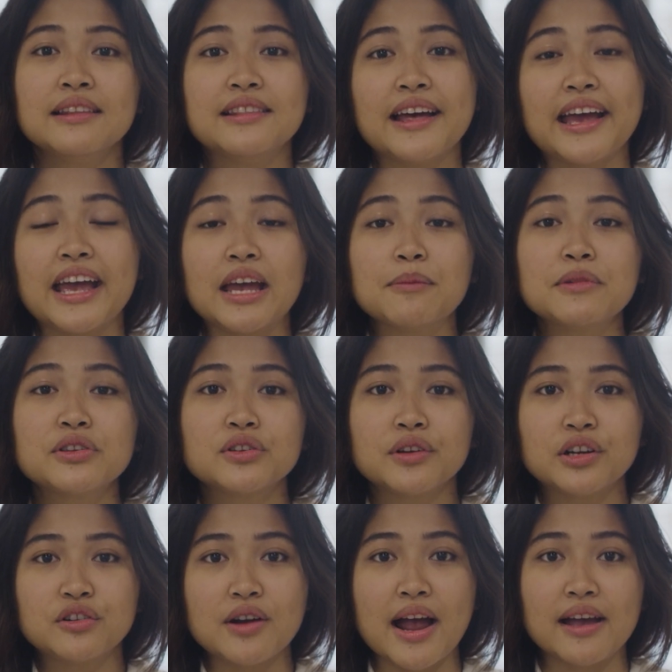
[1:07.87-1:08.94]
The aim is to
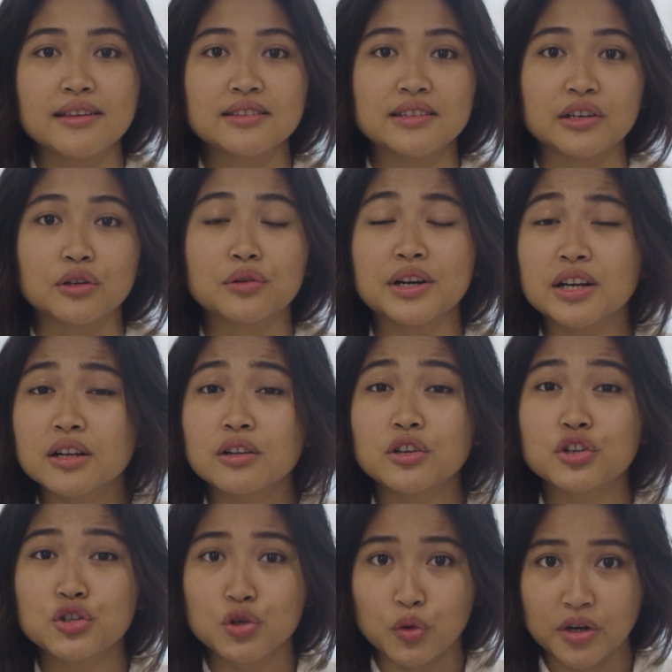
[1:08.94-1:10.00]
address the critical
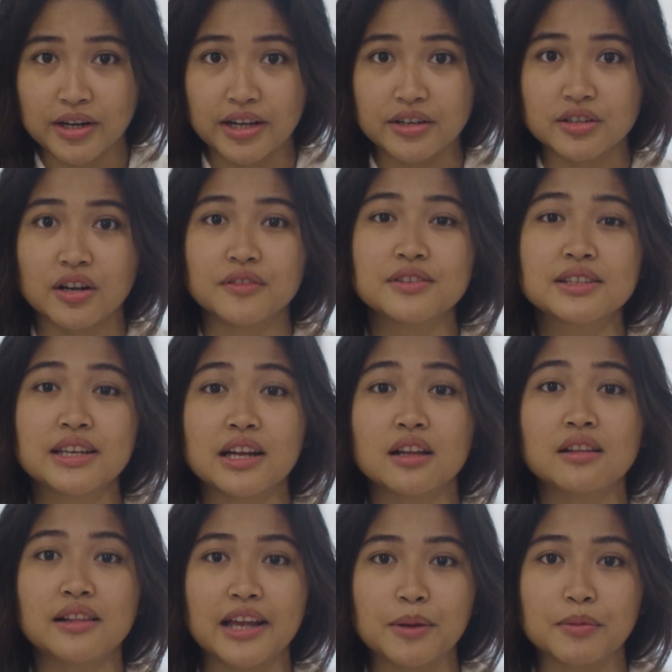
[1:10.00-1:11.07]
shortage of
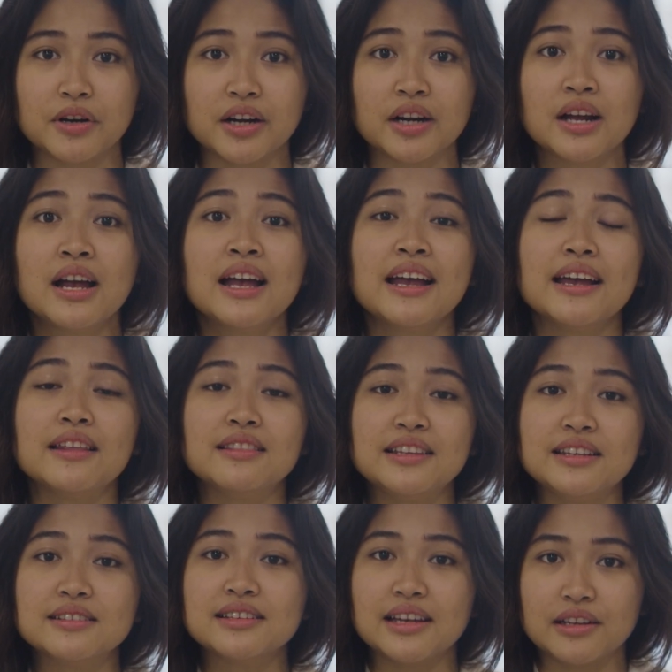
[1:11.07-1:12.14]
skilled labor in
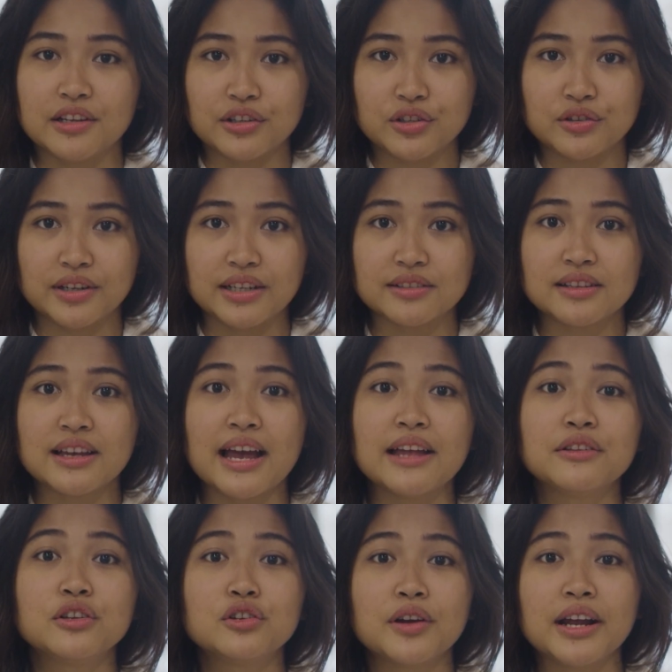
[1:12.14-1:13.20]
these industries
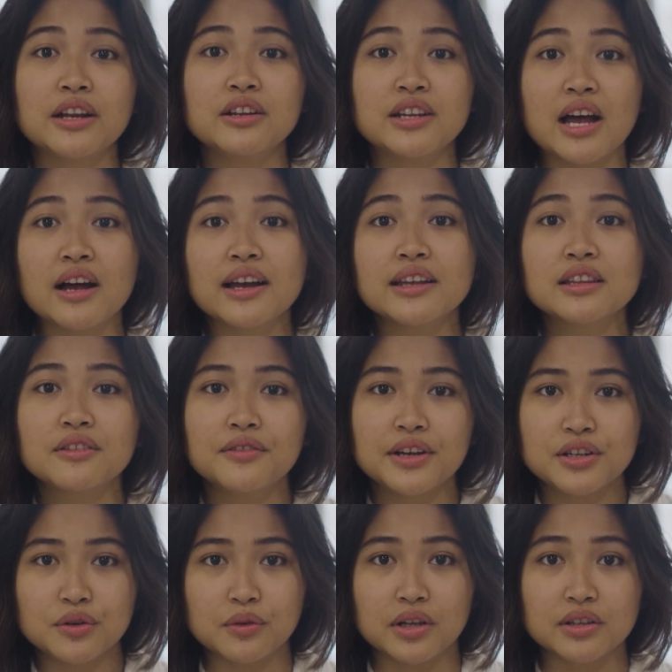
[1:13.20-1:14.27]
and to train young
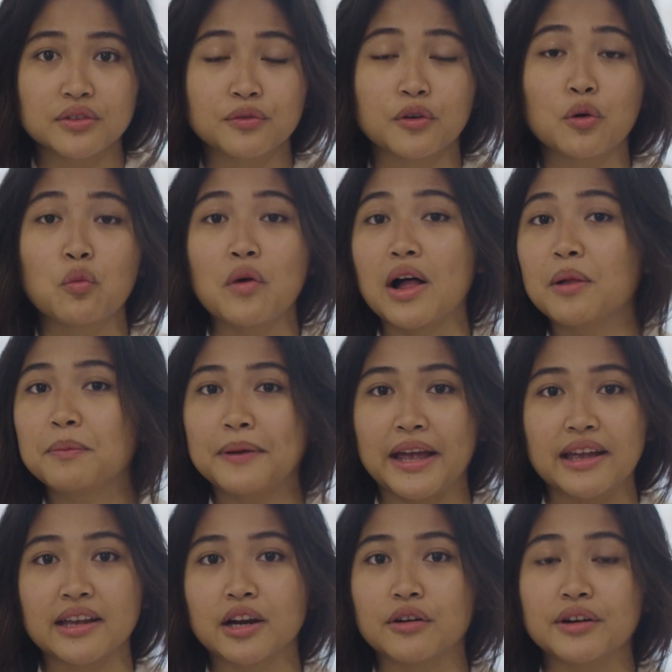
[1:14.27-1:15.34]
individuals for
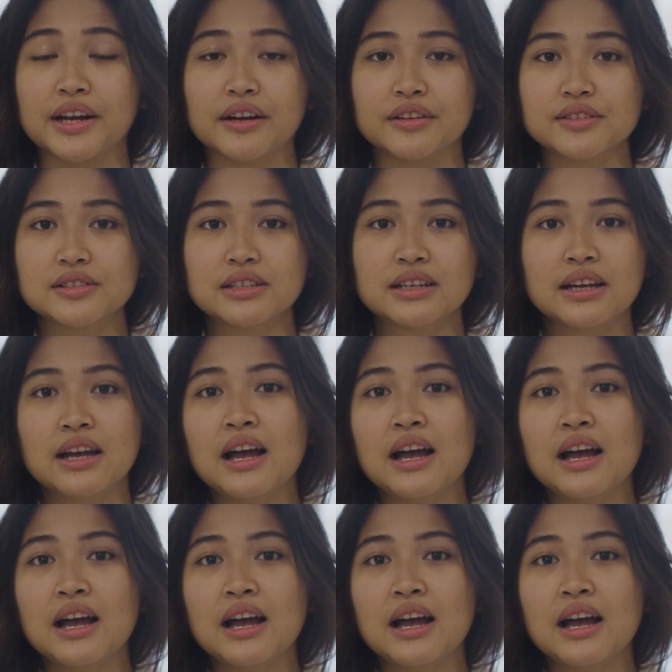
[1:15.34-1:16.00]
well-paying careers.